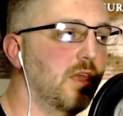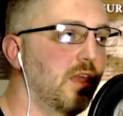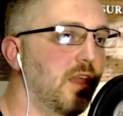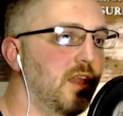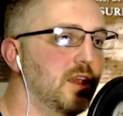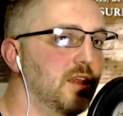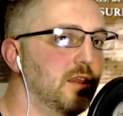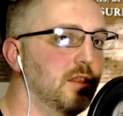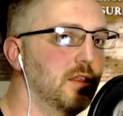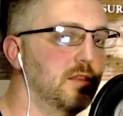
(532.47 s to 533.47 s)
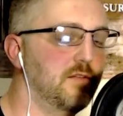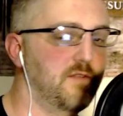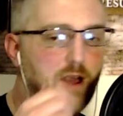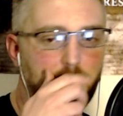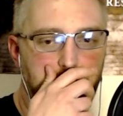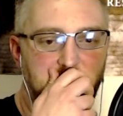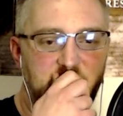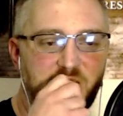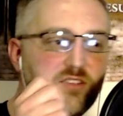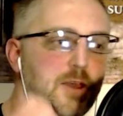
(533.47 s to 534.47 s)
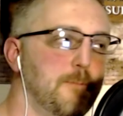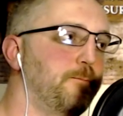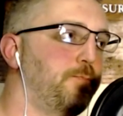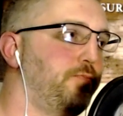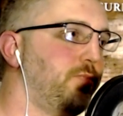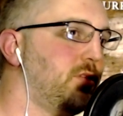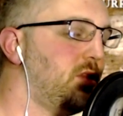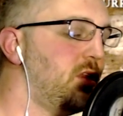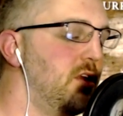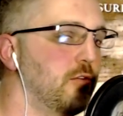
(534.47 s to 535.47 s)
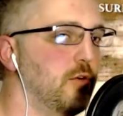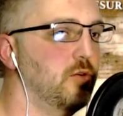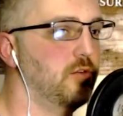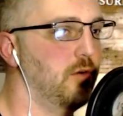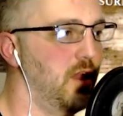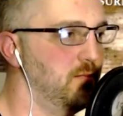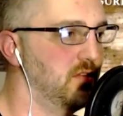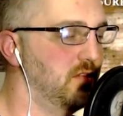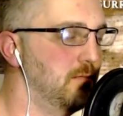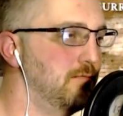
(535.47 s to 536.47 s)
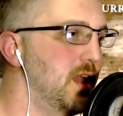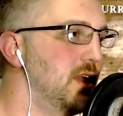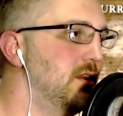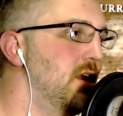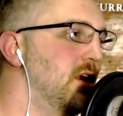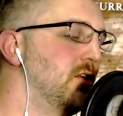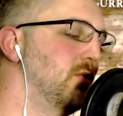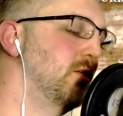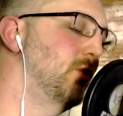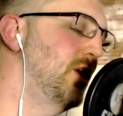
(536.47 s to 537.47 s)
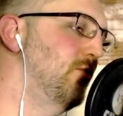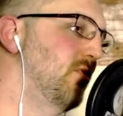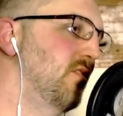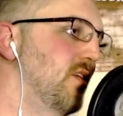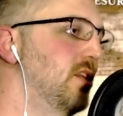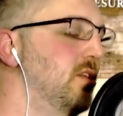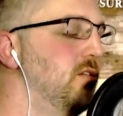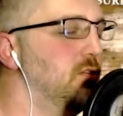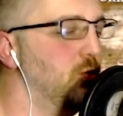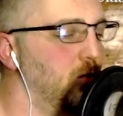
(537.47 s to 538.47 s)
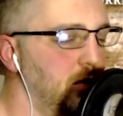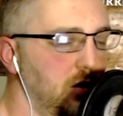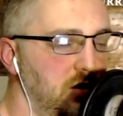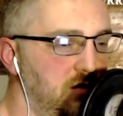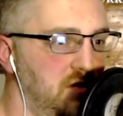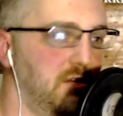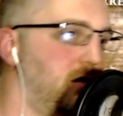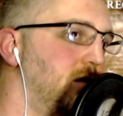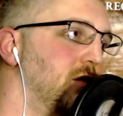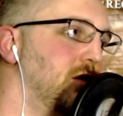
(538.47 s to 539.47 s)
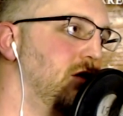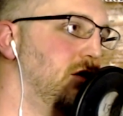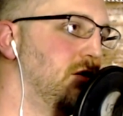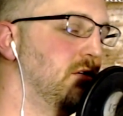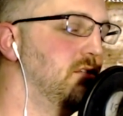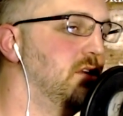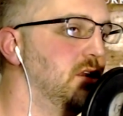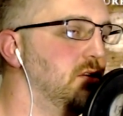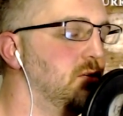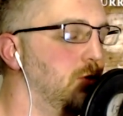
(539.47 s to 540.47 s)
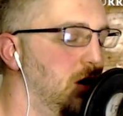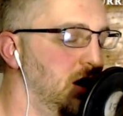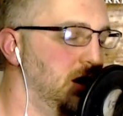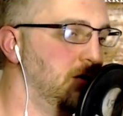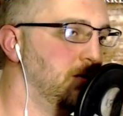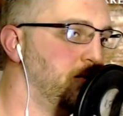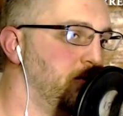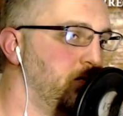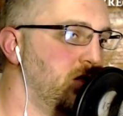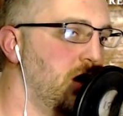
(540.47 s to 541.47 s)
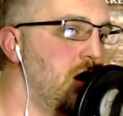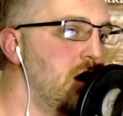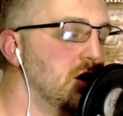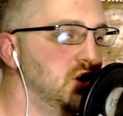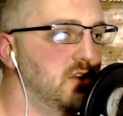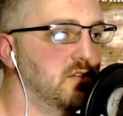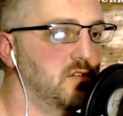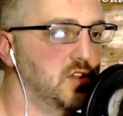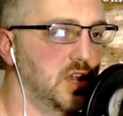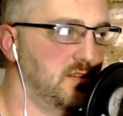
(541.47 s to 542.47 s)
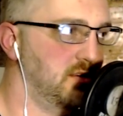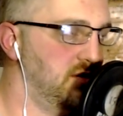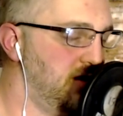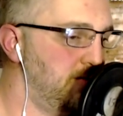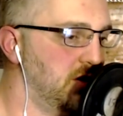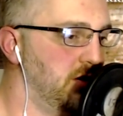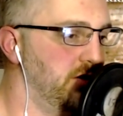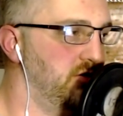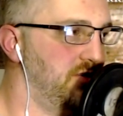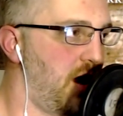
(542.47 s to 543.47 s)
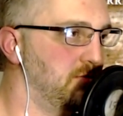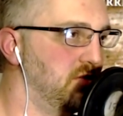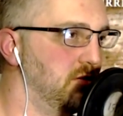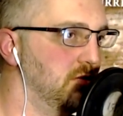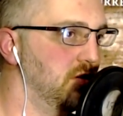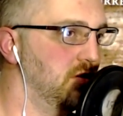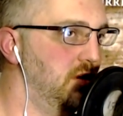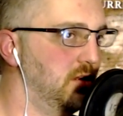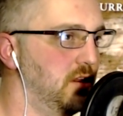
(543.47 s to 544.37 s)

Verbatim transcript: and the vine takes it and grows grapes, and then man, doing what he was designed to do to work the field, turns it into wine. Jesus just skipped all those steps, didn't he?